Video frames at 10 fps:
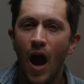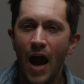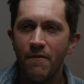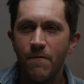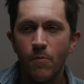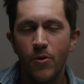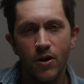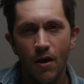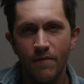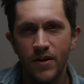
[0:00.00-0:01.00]
I felt pretty
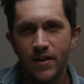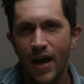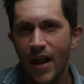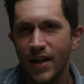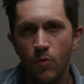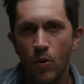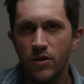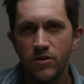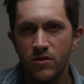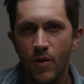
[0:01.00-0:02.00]
confident that I didn't want
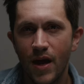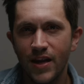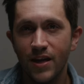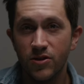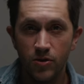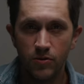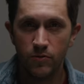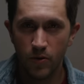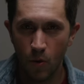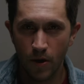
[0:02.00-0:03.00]
to do any external
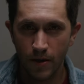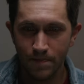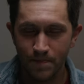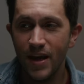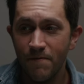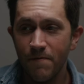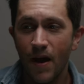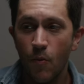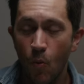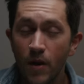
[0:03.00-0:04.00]
recording. If
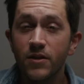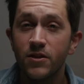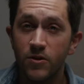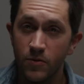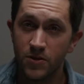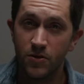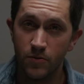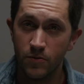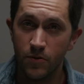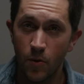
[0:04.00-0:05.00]
I wanted to do
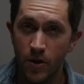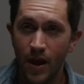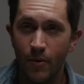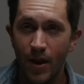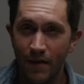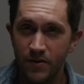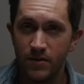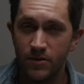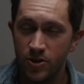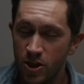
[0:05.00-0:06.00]
external recording, I would have
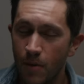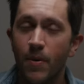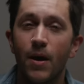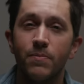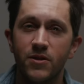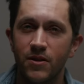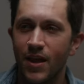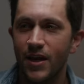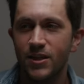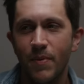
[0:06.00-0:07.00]
to jump up to
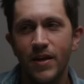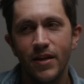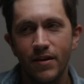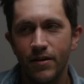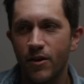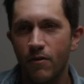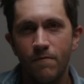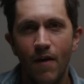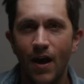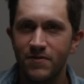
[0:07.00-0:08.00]
like spending, you know,
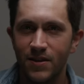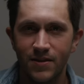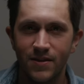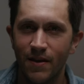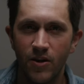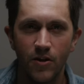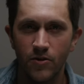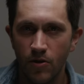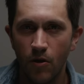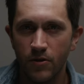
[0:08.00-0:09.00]
$500, $600,
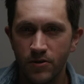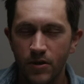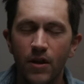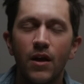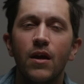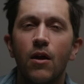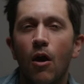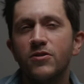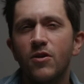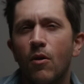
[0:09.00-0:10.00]
$700.
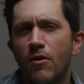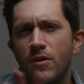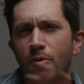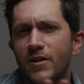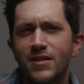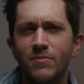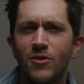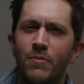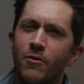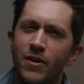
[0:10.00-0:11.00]
Also, all the prices I'm
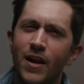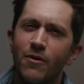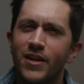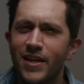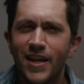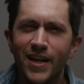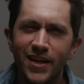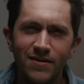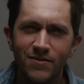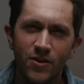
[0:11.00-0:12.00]
talking about right now are like
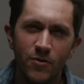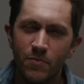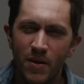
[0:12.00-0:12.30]
Canadian, so